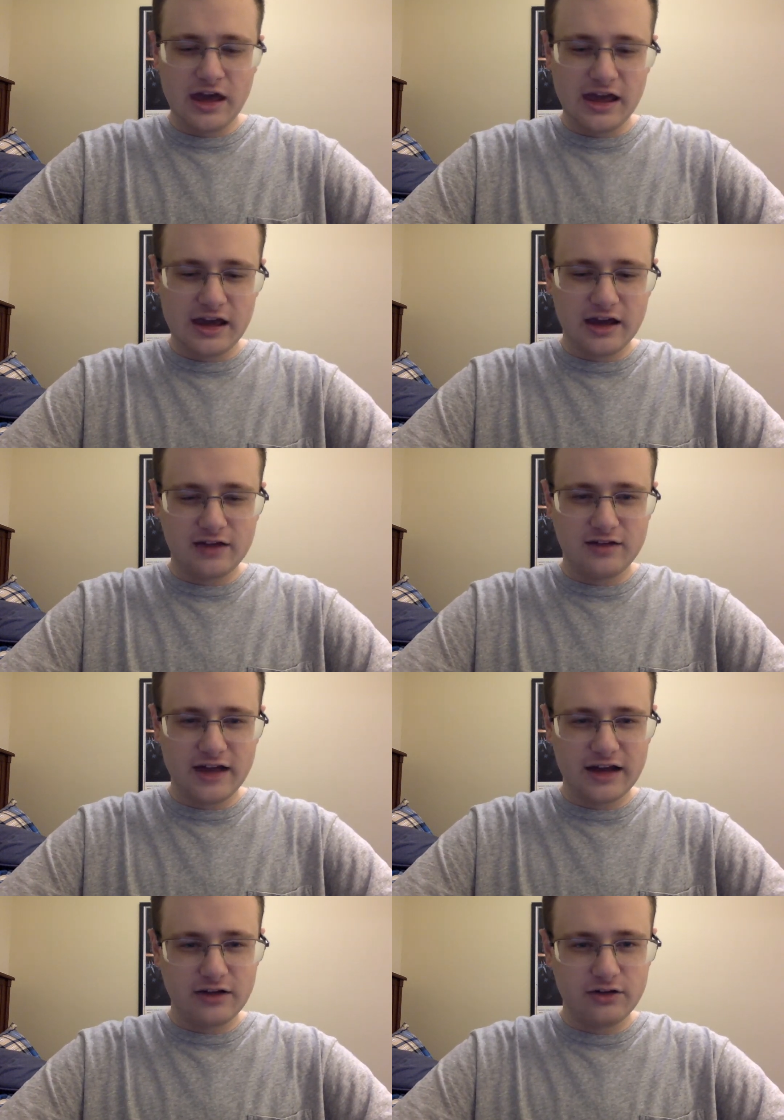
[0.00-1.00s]
And
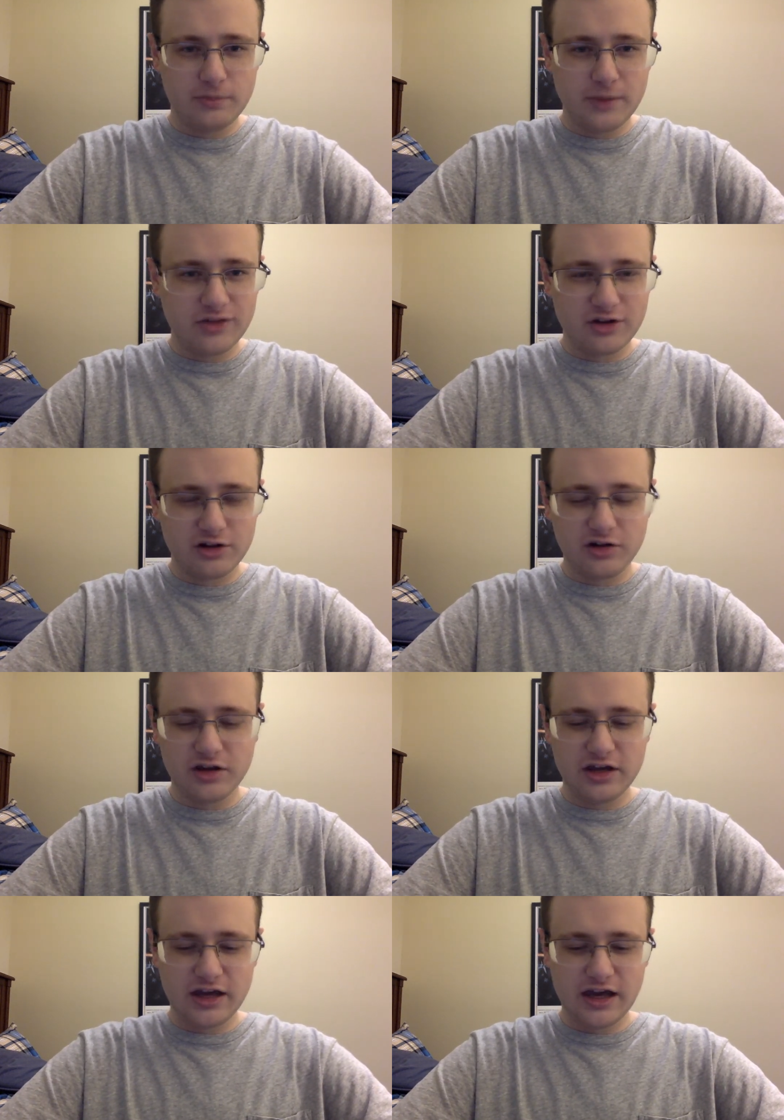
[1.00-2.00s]
that is
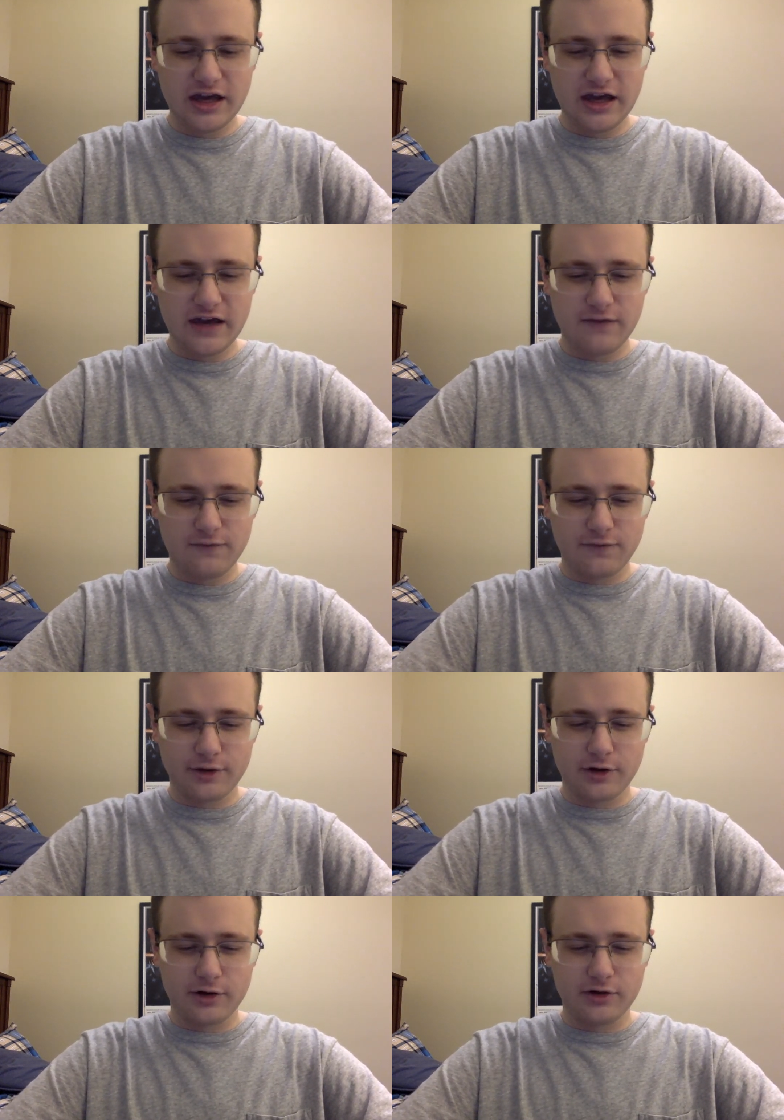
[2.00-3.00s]
basically it
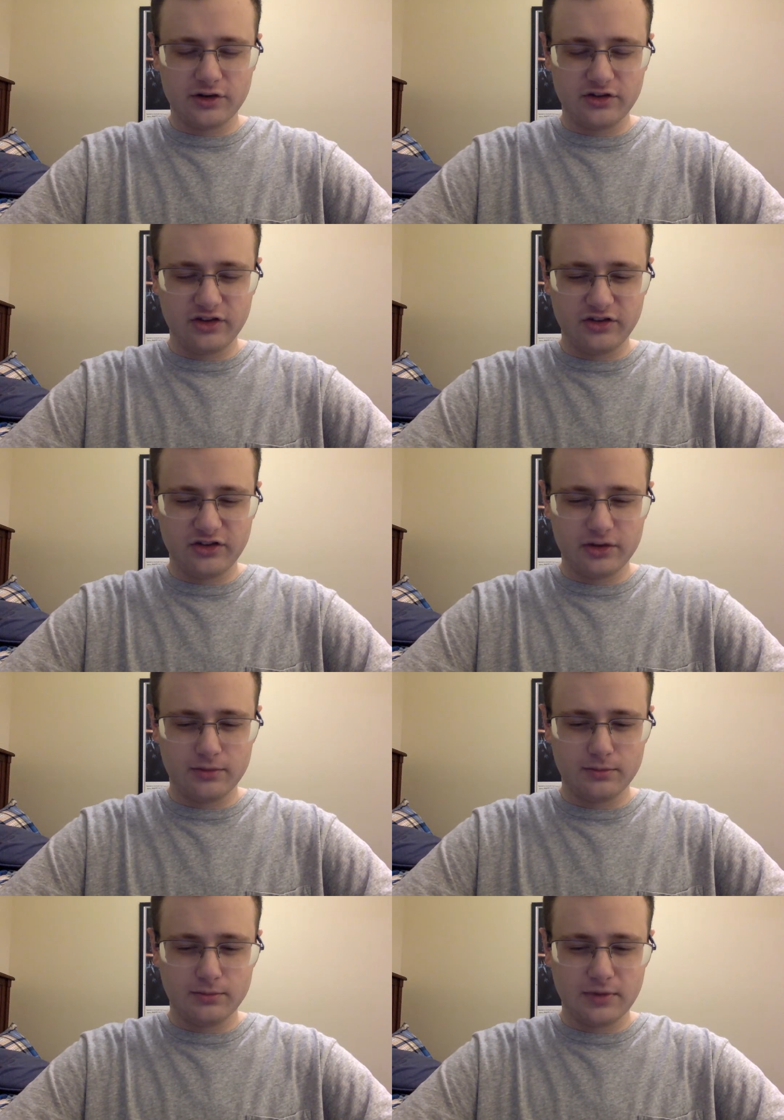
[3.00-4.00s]
for the
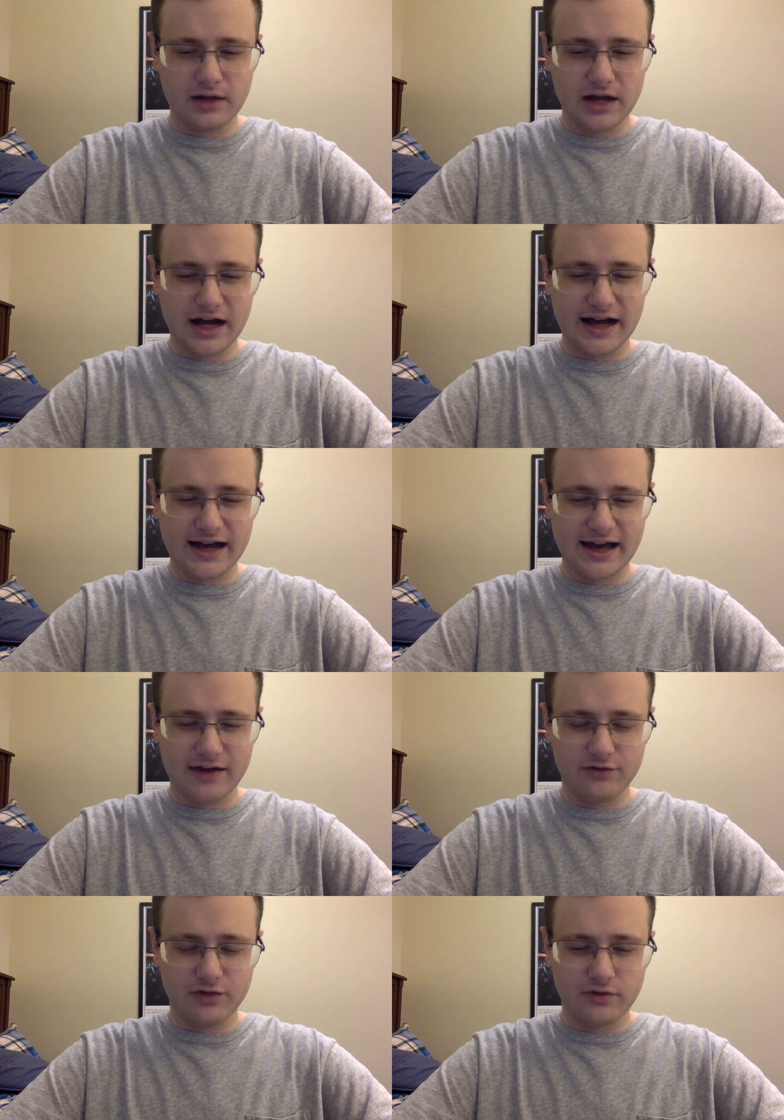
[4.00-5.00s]
system I
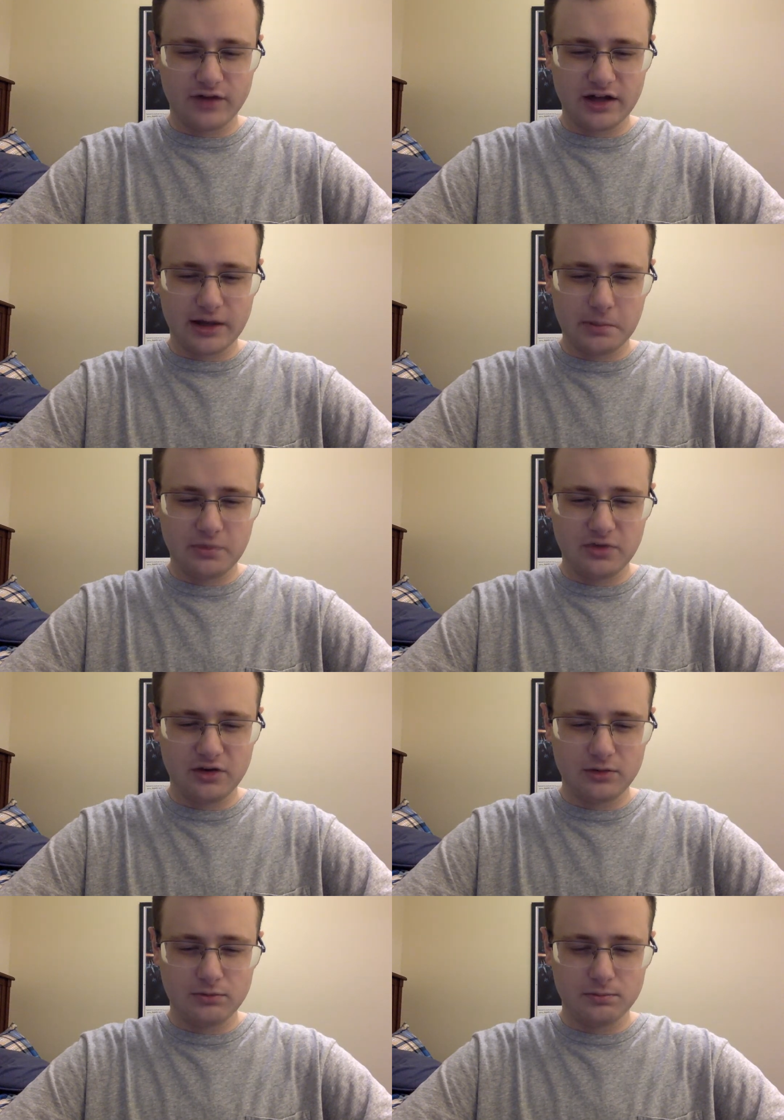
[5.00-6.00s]
have developed
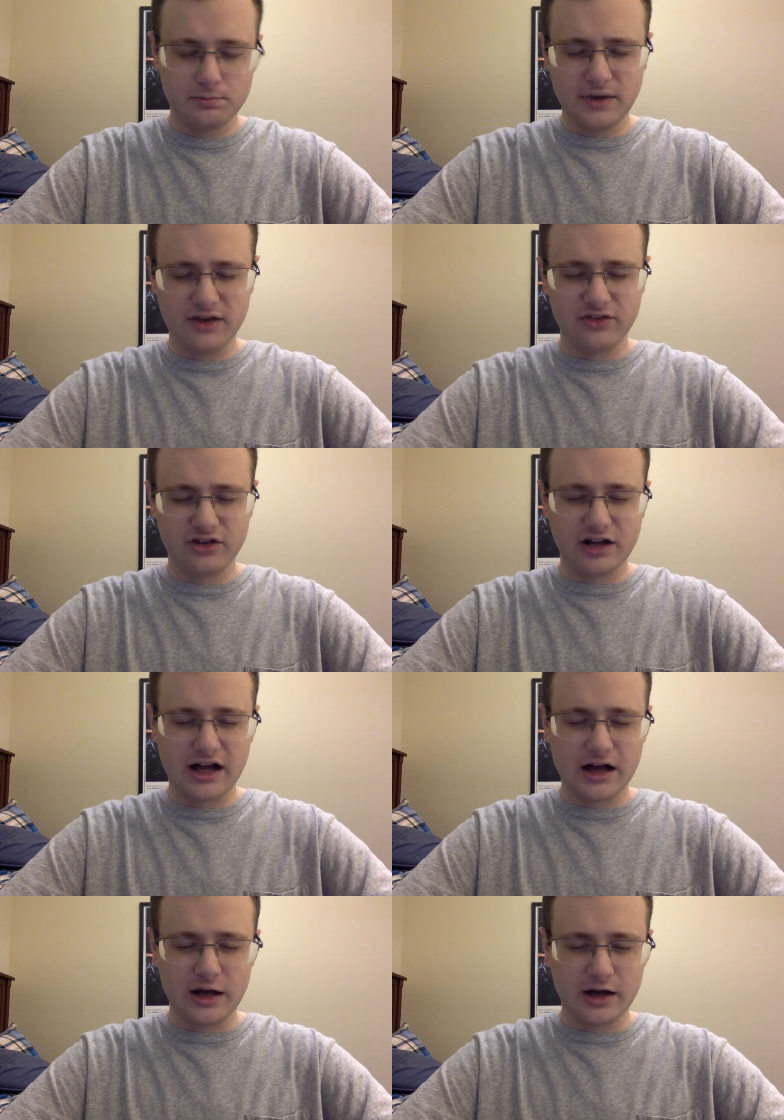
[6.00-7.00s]
based a
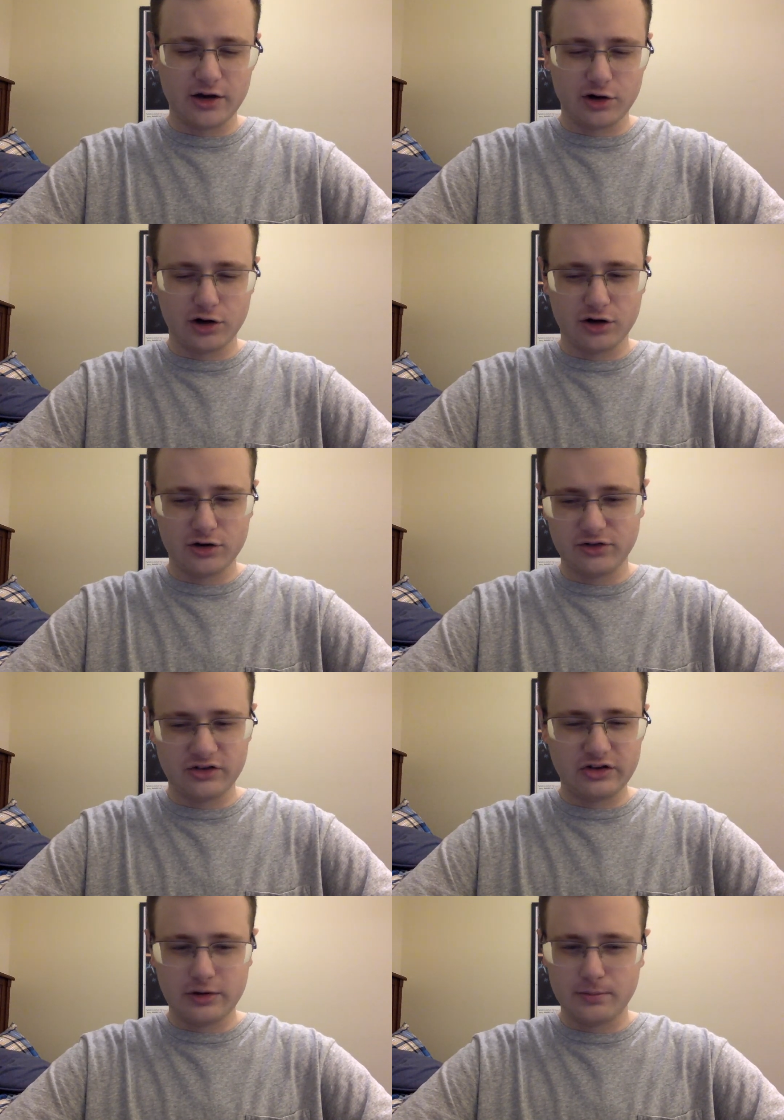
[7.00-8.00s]
lot on our current
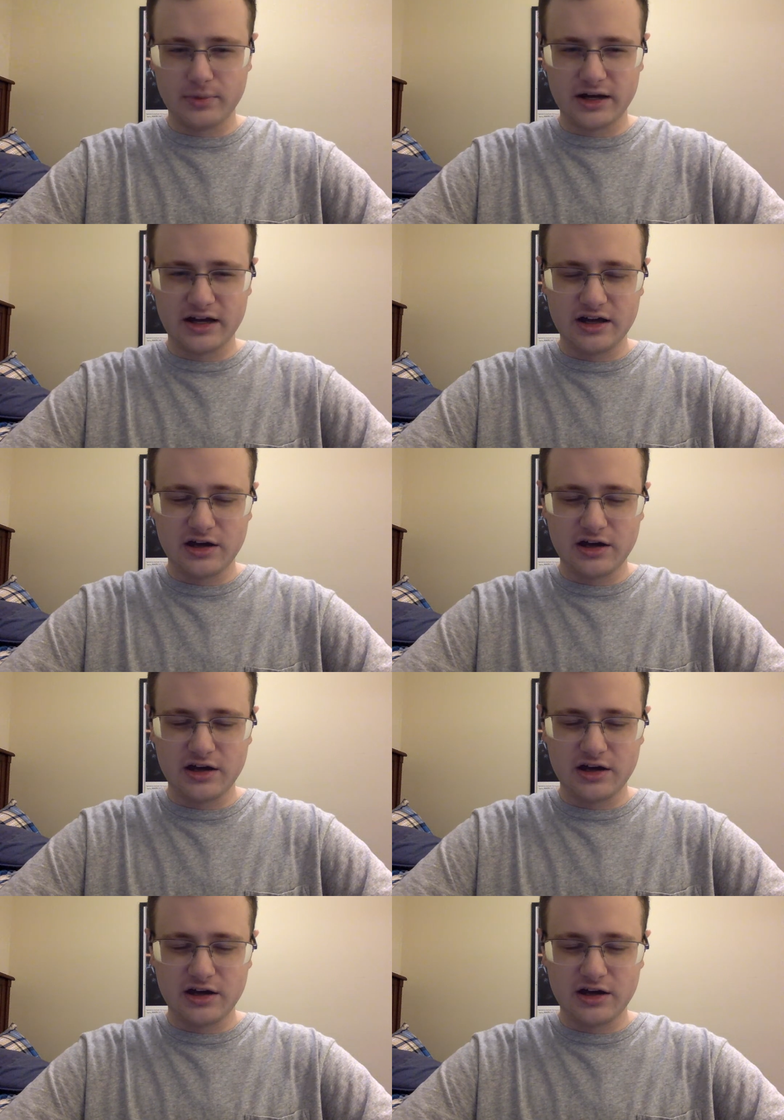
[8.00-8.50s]
system, but